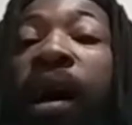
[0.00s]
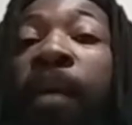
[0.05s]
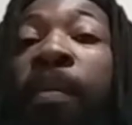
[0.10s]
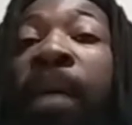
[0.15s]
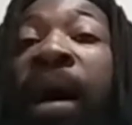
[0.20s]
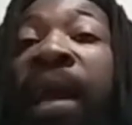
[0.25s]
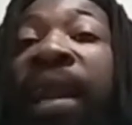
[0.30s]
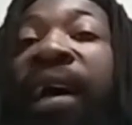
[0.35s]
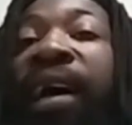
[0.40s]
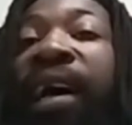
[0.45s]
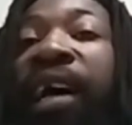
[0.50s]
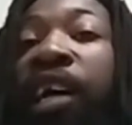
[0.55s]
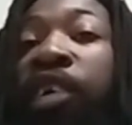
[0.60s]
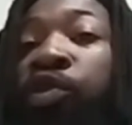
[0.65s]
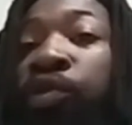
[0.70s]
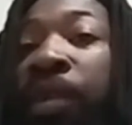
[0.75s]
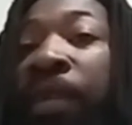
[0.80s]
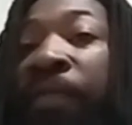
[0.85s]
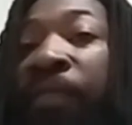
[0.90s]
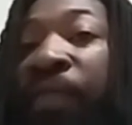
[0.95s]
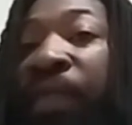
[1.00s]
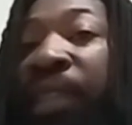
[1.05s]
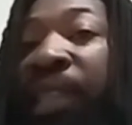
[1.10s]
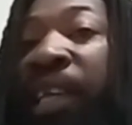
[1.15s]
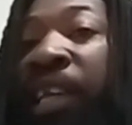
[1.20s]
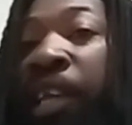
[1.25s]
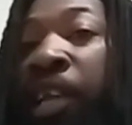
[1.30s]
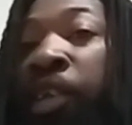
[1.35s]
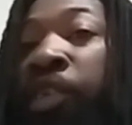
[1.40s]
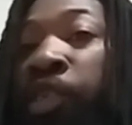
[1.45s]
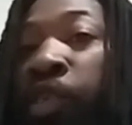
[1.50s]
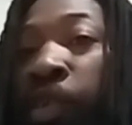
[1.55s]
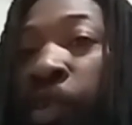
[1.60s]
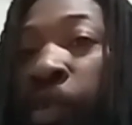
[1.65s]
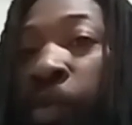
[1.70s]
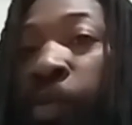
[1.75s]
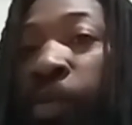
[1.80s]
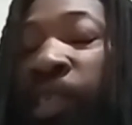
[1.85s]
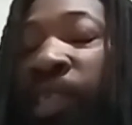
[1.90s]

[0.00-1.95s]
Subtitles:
About 150 years ago,